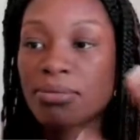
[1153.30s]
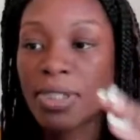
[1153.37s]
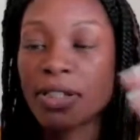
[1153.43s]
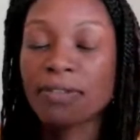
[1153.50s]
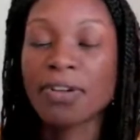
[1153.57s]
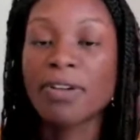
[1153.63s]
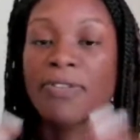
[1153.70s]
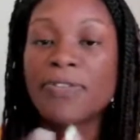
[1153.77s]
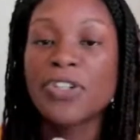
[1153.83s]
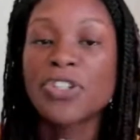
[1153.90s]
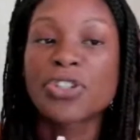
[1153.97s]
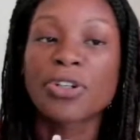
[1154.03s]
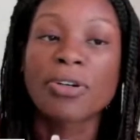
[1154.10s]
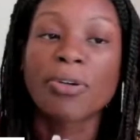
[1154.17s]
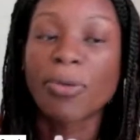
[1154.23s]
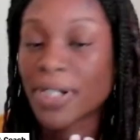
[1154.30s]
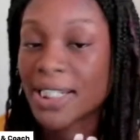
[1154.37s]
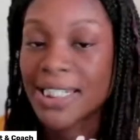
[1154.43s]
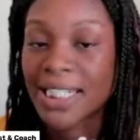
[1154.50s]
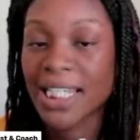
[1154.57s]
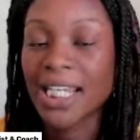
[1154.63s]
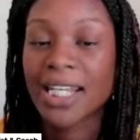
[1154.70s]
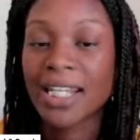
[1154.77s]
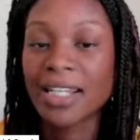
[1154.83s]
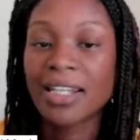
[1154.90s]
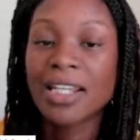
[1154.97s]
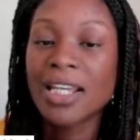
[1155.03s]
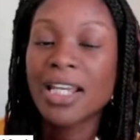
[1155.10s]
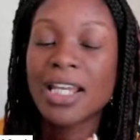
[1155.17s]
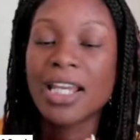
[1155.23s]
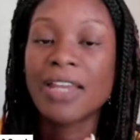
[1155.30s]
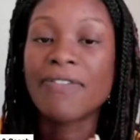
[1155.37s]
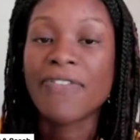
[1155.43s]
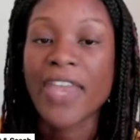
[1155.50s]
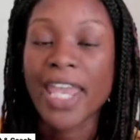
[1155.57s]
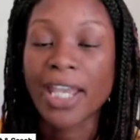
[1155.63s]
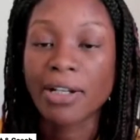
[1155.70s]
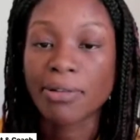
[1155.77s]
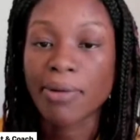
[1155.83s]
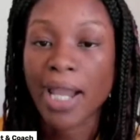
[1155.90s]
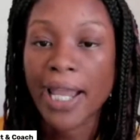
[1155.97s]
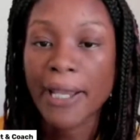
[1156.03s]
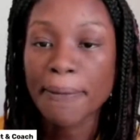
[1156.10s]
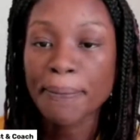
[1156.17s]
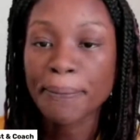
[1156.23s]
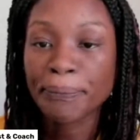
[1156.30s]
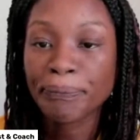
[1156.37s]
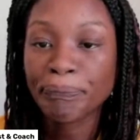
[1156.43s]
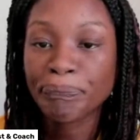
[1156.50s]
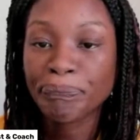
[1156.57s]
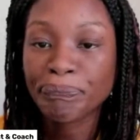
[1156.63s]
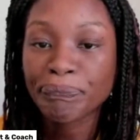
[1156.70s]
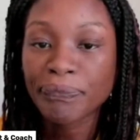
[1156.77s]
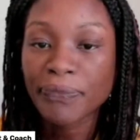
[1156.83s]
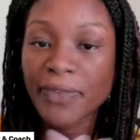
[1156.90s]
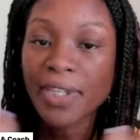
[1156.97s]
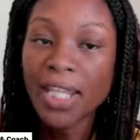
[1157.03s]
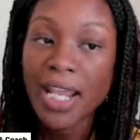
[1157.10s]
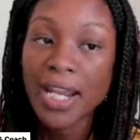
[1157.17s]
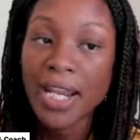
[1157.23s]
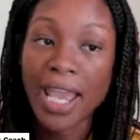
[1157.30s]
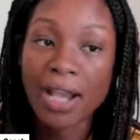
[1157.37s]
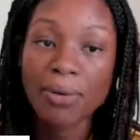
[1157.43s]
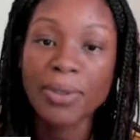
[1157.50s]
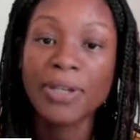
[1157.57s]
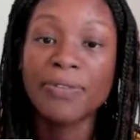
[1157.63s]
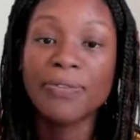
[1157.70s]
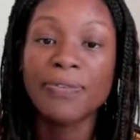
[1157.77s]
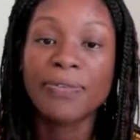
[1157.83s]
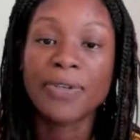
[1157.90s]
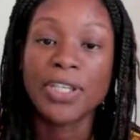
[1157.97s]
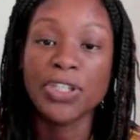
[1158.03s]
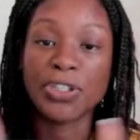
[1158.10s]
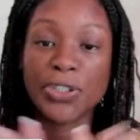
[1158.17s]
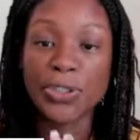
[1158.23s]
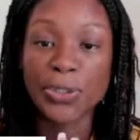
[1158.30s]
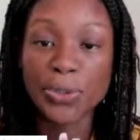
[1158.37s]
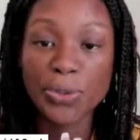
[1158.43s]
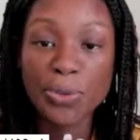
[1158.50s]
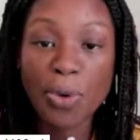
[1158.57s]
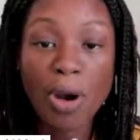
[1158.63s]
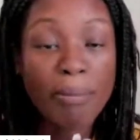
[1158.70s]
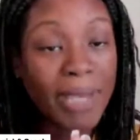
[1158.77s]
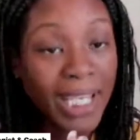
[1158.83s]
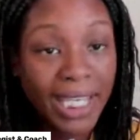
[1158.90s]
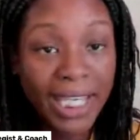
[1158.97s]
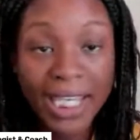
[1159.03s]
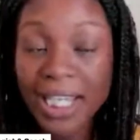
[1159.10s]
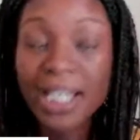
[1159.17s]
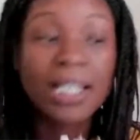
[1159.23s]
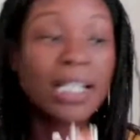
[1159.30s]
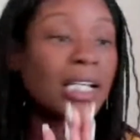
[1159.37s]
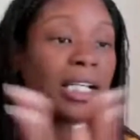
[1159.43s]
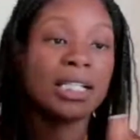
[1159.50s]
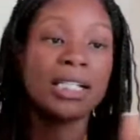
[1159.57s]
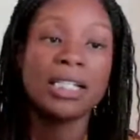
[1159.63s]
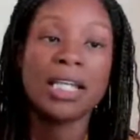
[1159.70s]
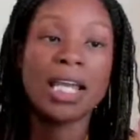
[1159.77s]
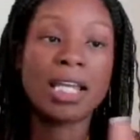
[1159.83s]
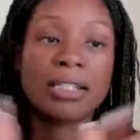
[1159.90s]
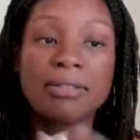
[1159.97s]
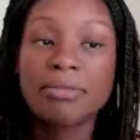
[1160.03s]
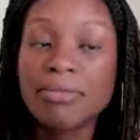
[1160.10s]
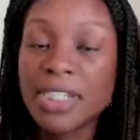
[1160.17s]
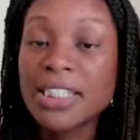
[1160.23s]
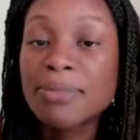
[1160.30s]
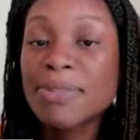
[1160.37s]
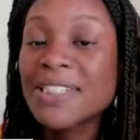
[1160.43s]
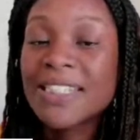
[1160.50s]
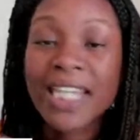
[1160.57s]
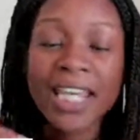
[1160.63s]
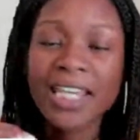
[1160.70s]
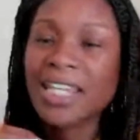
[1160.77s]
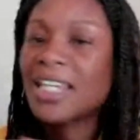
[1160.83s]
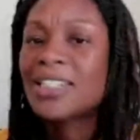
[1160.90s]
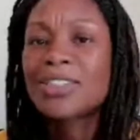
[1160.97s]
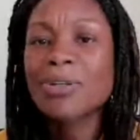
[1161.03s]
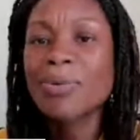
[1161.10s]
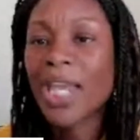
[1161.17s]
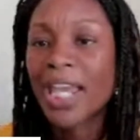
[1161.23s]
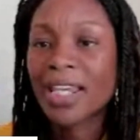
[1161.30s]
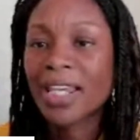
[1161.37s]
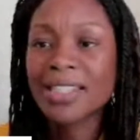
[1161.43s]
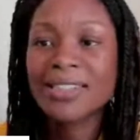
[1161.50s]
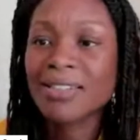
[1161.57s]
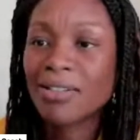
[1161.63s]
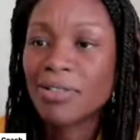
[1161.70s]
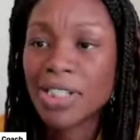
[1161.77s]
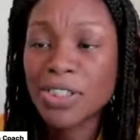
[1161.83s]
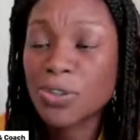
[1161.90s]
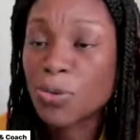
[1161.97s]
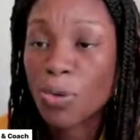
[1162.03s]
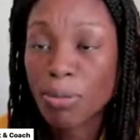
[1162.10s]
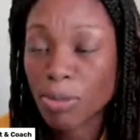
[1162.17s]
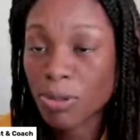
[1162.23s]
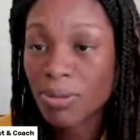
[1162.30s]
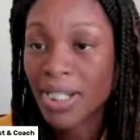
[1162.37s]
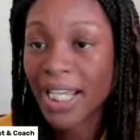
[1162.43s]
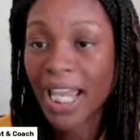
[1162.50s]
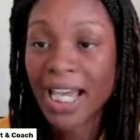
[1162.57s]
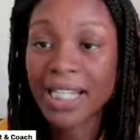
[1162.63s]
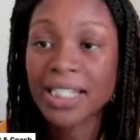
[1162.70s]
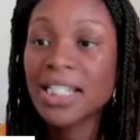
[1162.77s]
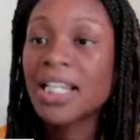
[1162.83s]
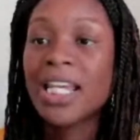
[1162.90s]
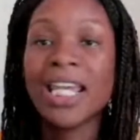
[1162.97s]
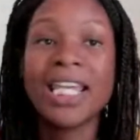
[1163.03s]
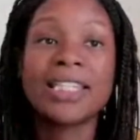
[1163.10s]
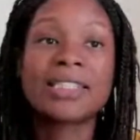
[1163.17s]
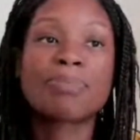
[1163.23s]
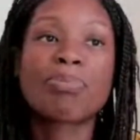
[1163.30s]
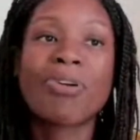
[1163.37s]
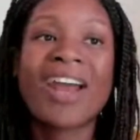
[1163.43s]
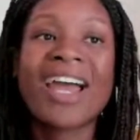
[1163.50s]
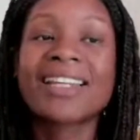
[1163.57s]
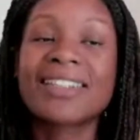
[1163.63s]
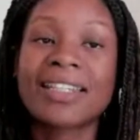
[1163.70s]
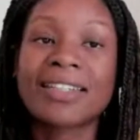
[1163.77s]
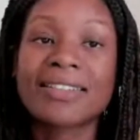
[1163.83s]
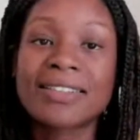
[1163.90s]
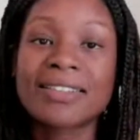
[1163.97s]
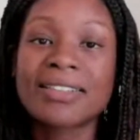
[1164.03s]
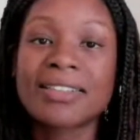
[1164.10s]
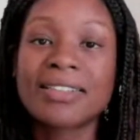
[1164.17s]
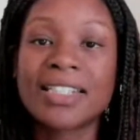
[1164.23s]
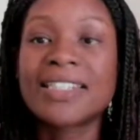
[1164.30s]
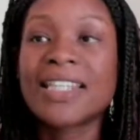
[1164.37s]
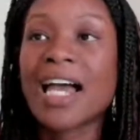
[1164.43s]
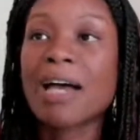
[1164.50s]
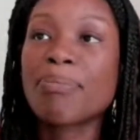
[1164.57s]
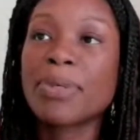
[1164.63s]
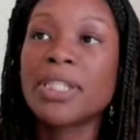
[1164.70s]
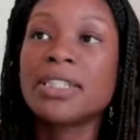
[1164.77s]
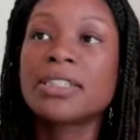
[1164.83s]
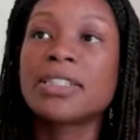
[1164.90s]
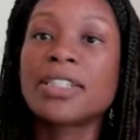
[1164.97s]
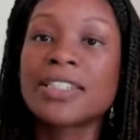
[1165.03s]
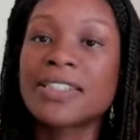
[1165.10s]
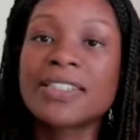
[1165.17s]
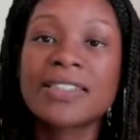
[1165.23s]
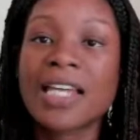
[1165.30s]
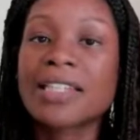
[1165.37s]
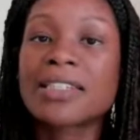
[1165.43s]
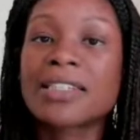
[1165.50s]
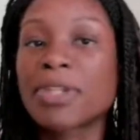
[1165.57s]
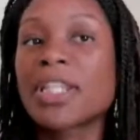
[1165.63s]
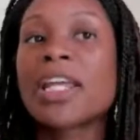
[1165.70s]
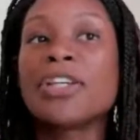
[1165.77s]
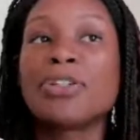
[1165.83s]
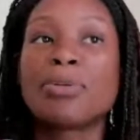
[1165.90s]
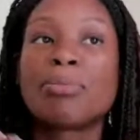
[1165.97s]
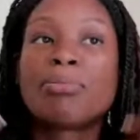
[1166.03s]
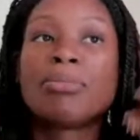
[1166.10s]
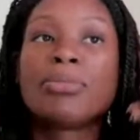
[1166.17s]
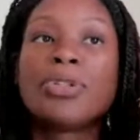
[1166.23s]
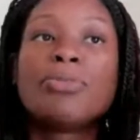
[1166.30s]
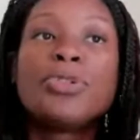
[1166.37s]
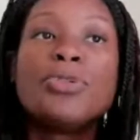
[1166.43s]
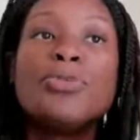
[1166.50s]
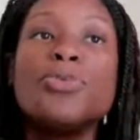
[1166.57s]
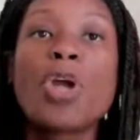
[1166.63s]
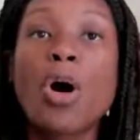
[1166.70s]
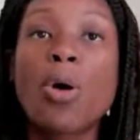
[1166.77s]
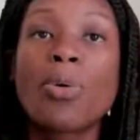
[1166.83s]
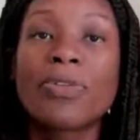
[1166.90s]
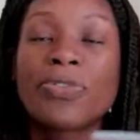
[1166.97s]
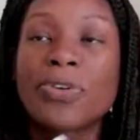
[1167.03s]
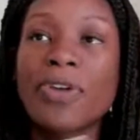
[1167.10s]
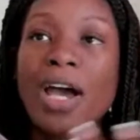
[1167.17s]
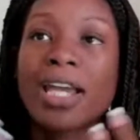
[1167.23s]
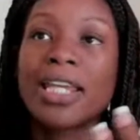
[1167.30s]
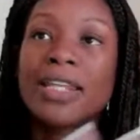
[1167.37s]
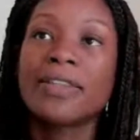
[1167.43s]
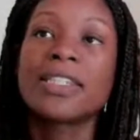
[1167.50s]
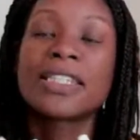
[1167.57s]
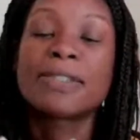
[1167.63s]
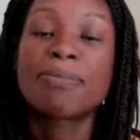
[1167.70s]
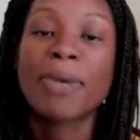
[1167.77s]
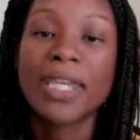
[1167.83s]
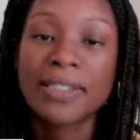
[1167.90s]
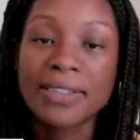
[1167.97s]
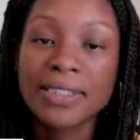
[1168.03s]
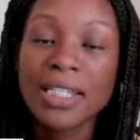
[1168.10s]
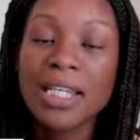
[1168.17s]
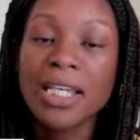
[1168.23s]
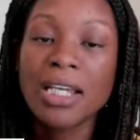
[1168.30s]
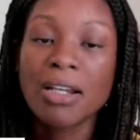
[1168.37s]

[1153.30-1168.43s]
being very feature oriented and vague. Okay. Now, if you are making this mistake, it's okay. It's normal. Again, it's practice. This happens. This is not something that you if you're not in this space,